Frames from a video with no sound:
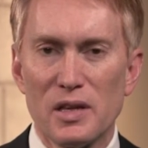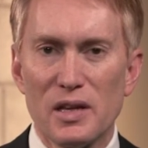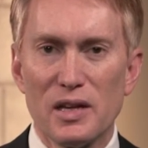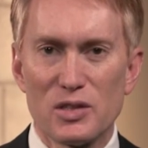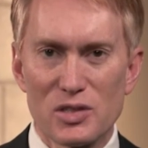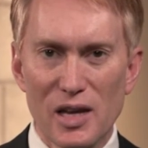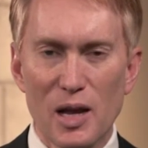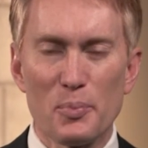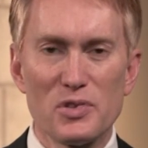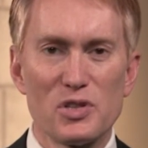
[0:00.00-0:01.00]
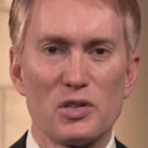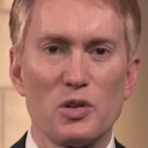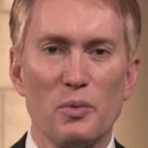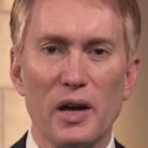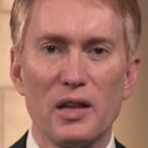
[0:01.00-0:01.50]
It's set up in such
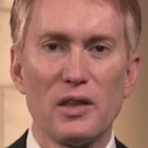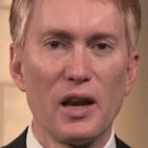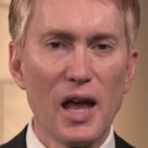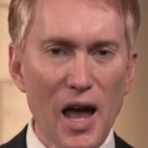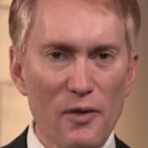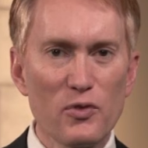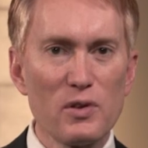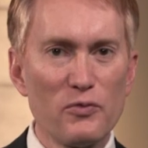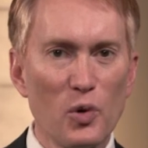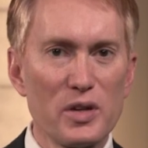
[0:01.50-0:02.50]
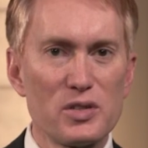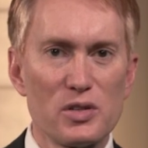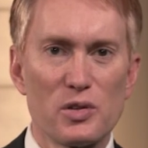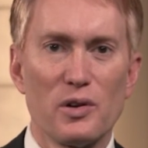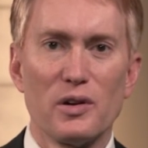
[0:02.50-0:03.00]
a way that every voice
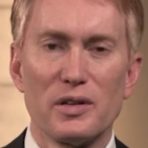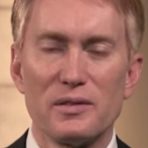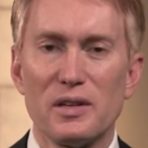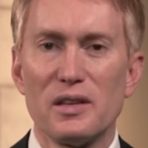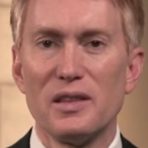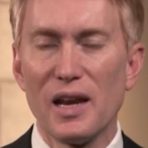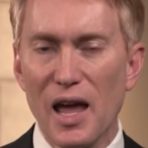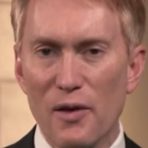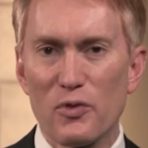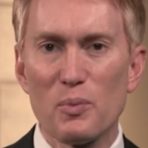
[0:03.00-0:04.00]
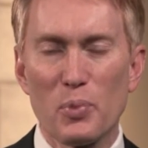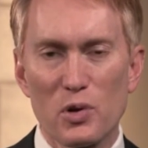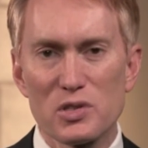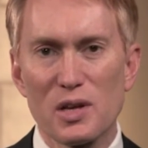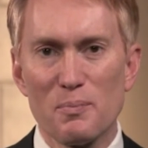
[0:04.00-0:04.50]
is heard, that every
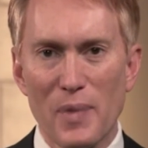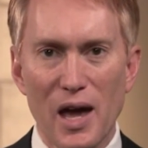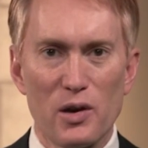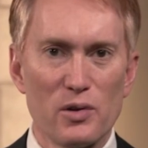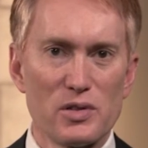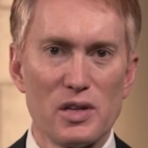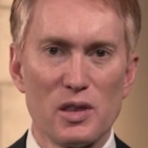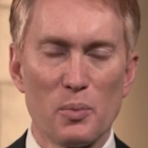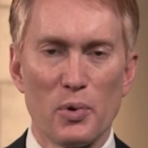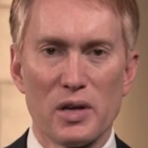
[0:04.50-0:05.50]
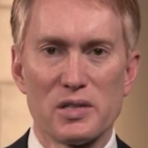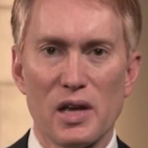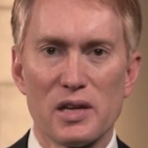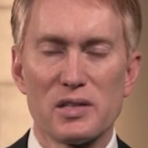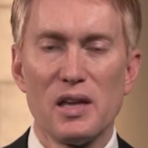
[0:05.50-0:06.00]
person matters in the
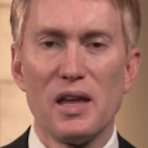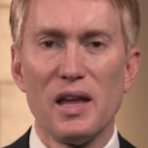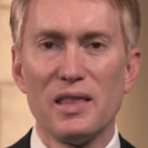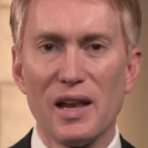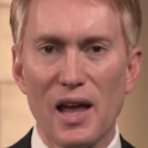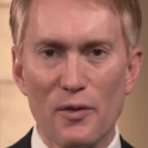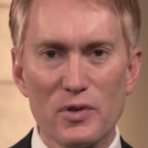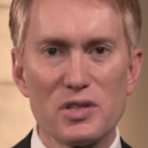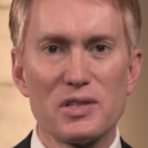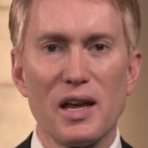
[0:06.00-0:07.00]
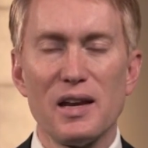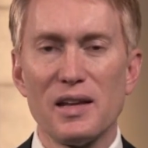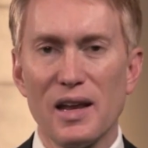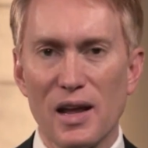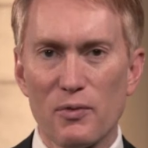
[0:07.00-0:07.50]
process, and that every state
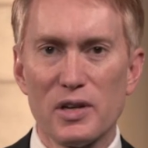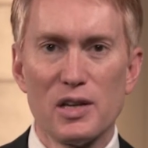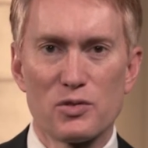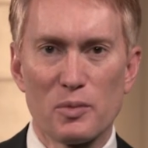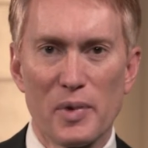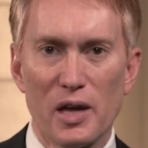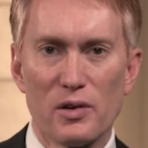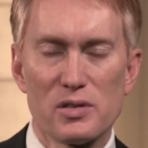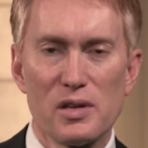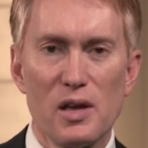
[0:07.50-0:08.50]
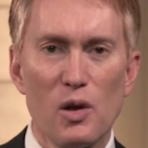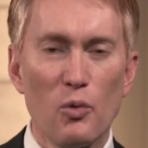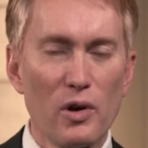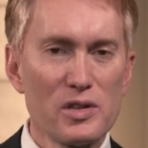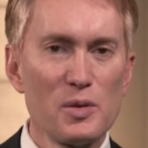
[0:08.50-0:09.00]
and every district matters.
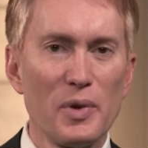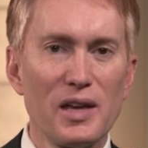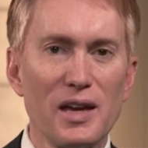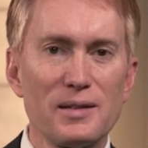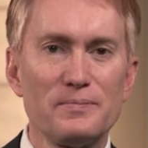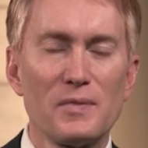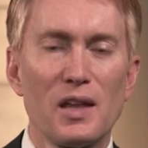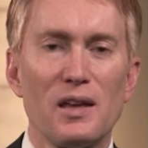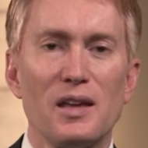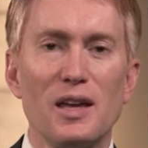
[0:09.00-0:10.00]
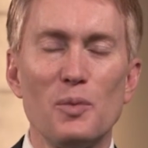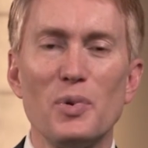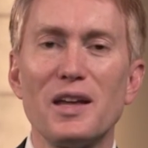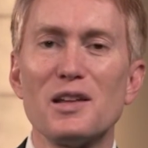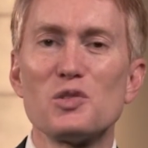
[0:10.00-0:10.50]
Where does it begin? It
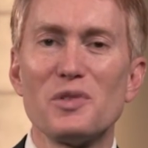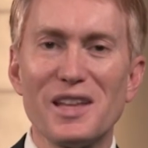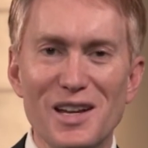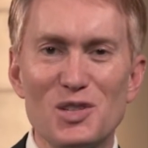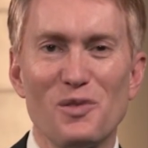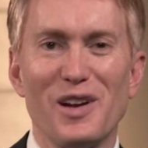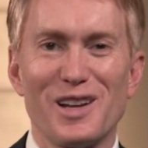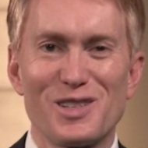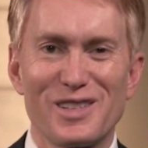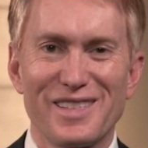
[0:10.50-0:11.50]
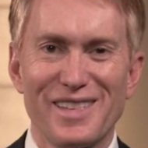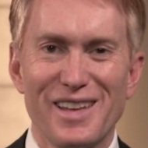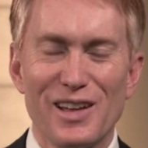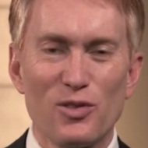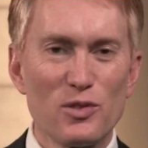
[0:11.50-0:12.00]
begins with each of us.
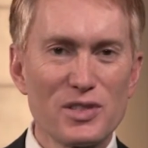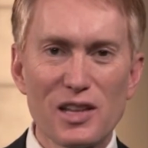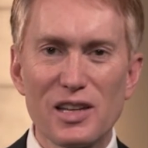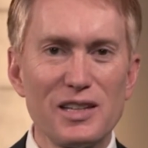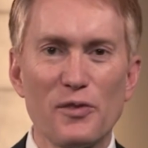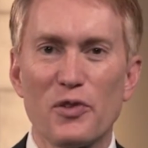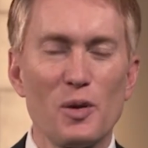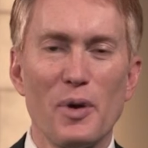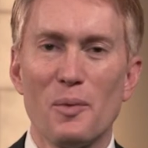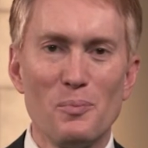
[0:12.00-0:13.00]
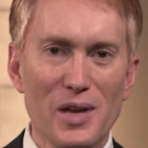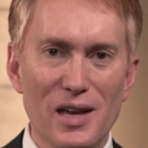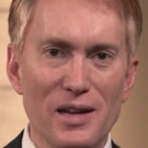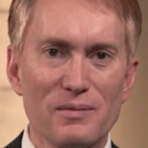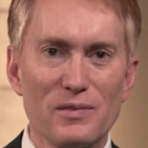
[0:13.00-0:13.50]
There's nothing different about
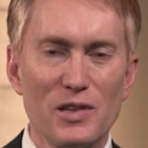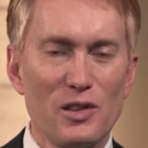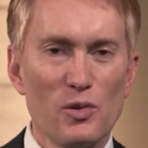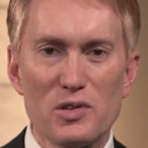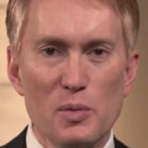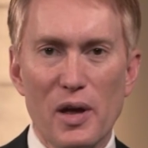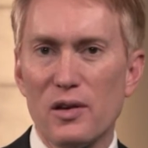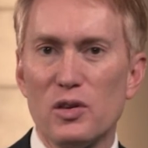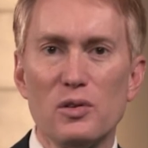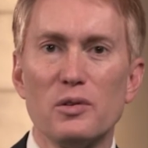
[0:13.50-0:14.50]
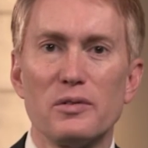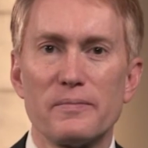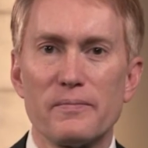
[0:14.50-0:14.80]
me than there is about you.